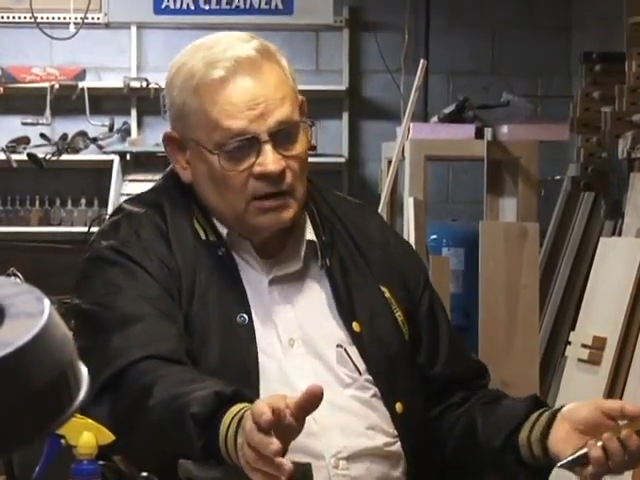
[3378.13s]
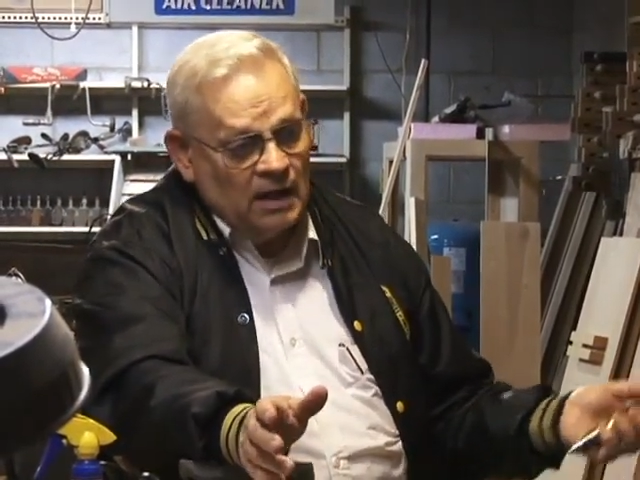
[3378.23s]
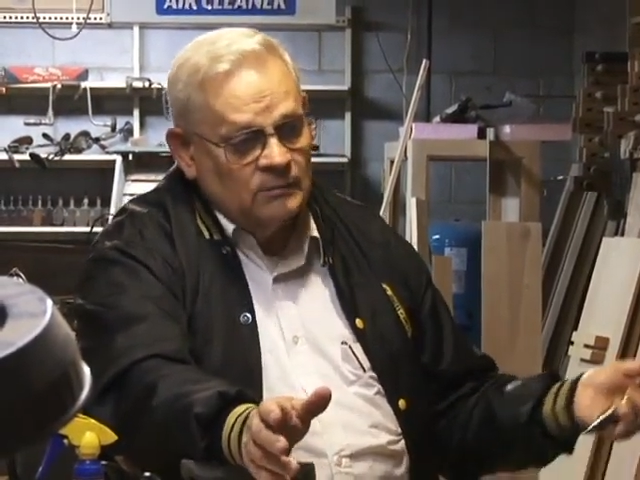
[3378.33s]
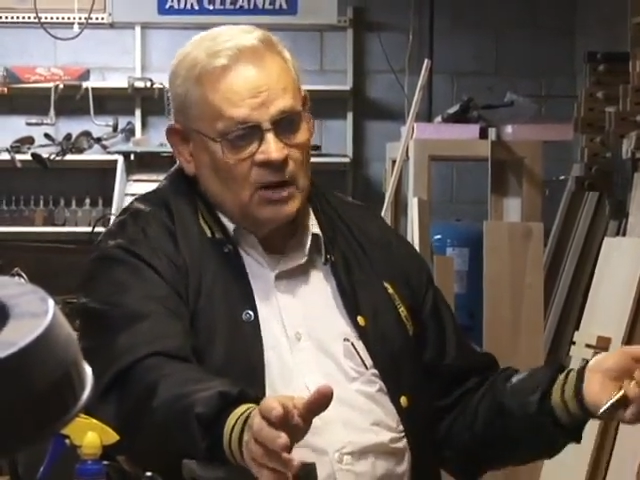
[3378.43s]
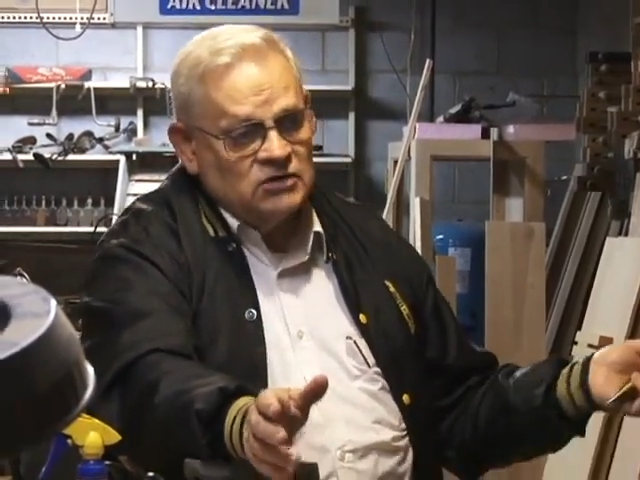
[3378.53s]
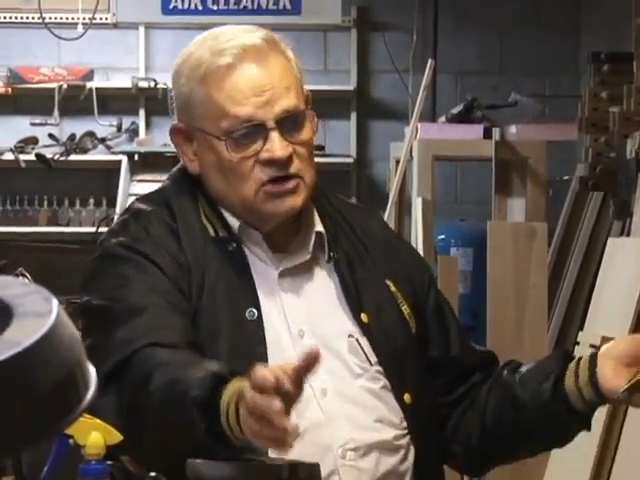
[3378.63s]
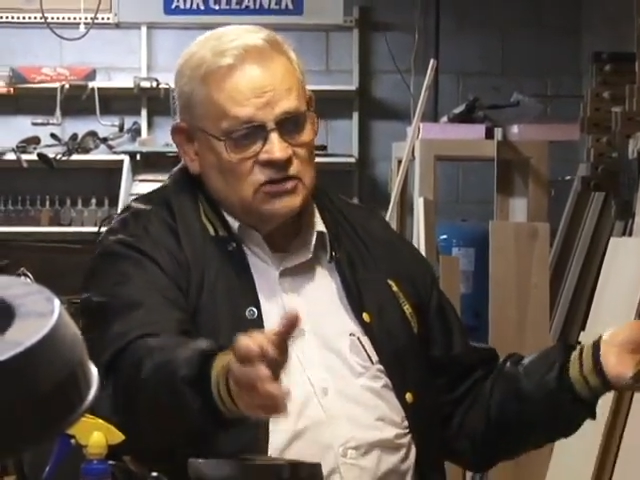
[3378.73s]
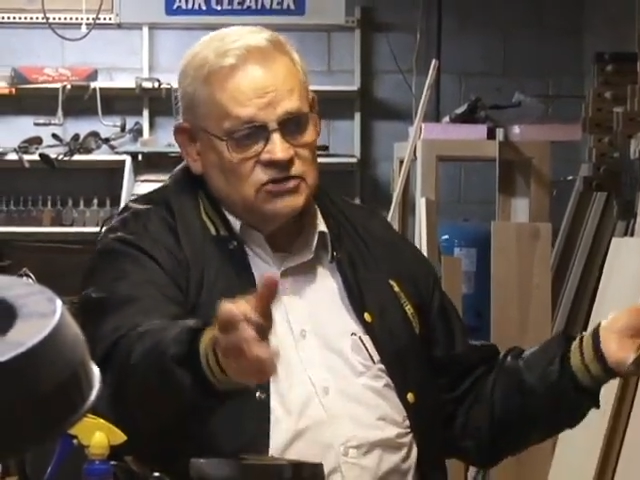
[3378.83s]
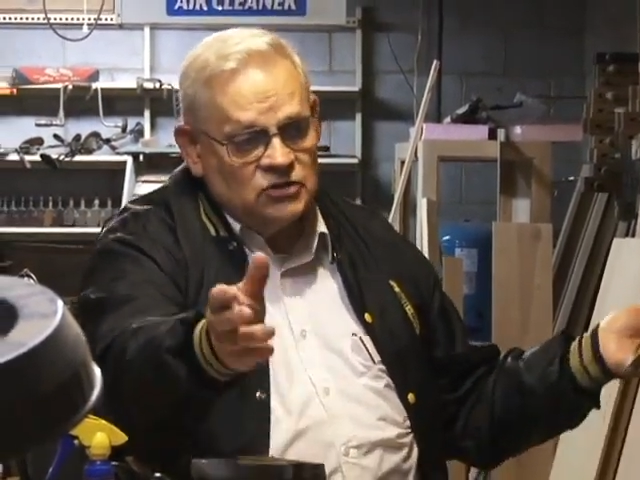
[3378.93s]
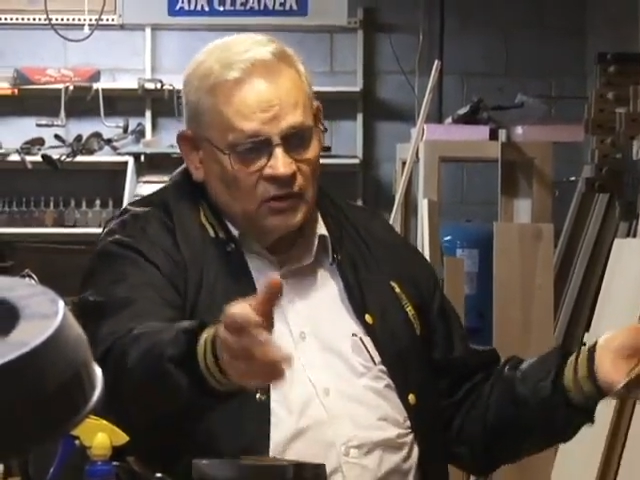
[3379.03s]
I'm not
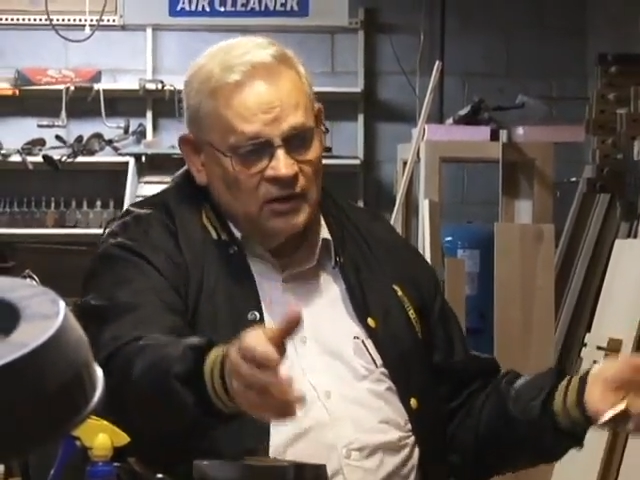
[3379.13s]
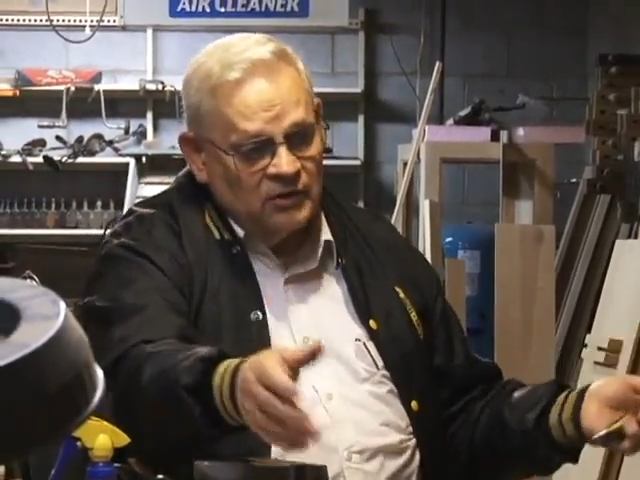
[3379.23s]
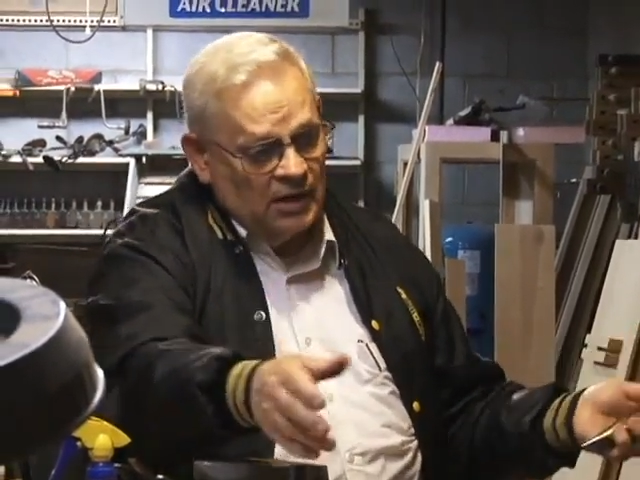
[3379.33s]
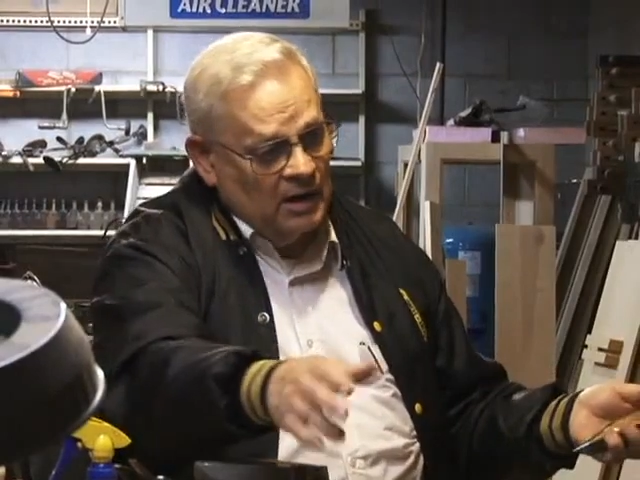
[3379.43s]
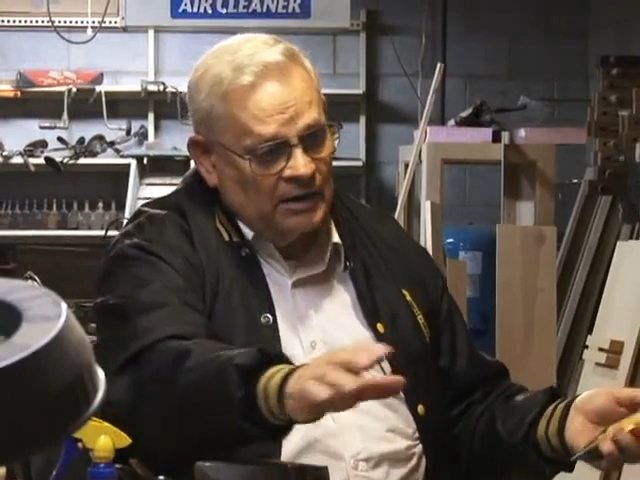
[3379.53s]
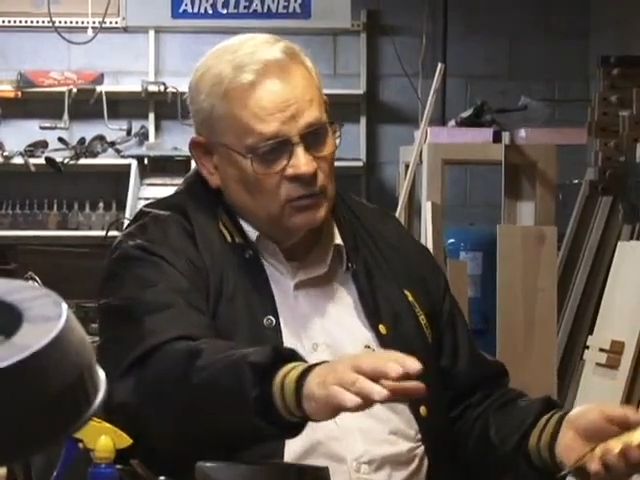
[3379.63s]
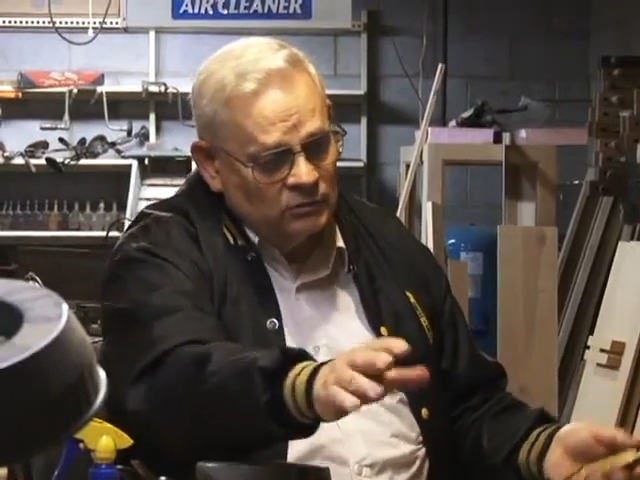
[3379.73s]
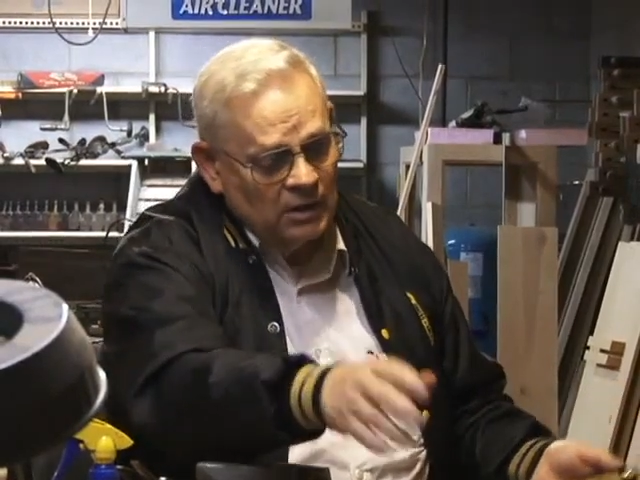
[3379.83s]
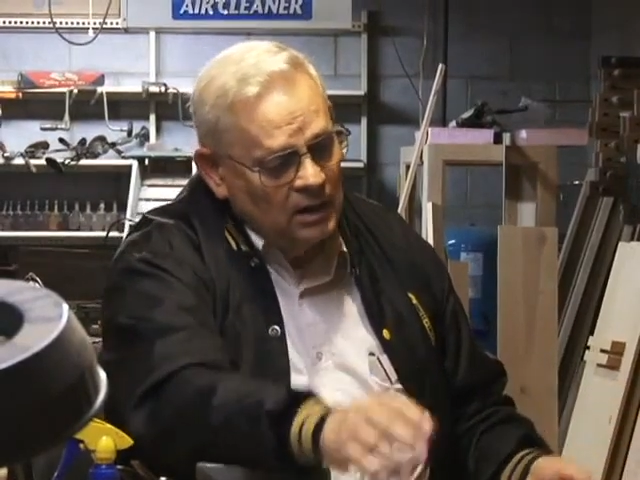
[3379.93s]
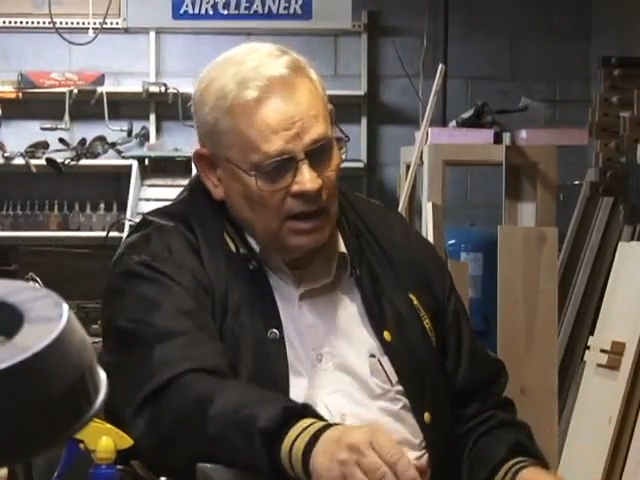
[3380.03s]
charging you anything.
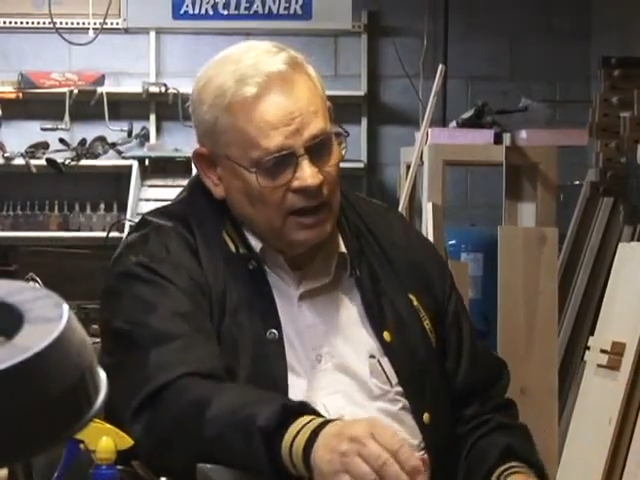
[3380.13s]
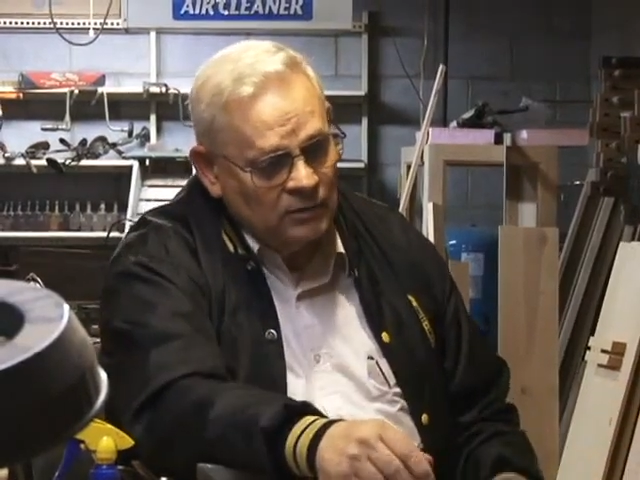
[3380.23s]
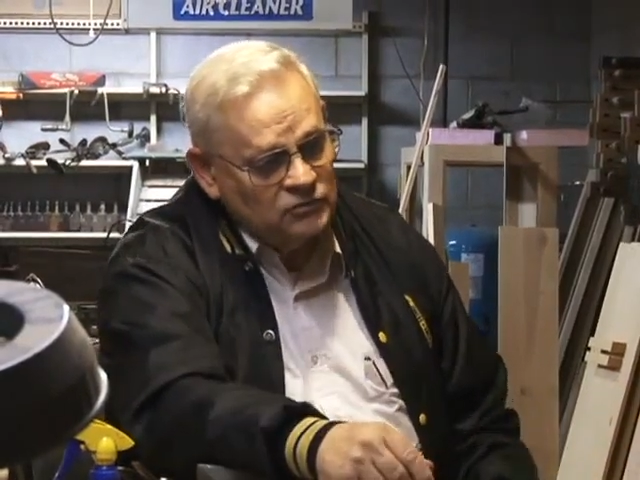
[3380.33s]
I